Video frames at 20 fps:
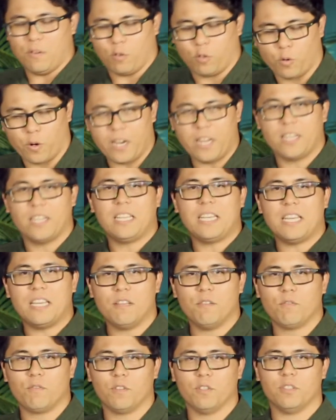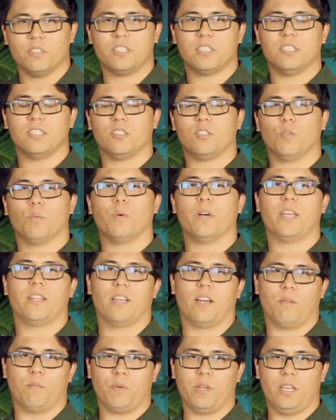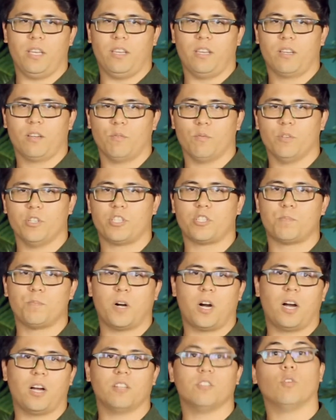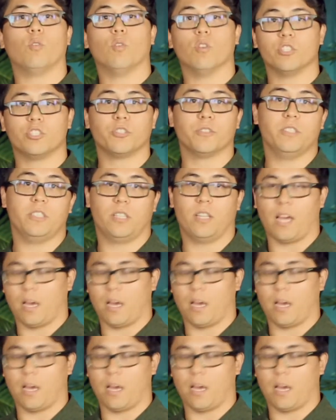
greatly influences the way that we respond or treat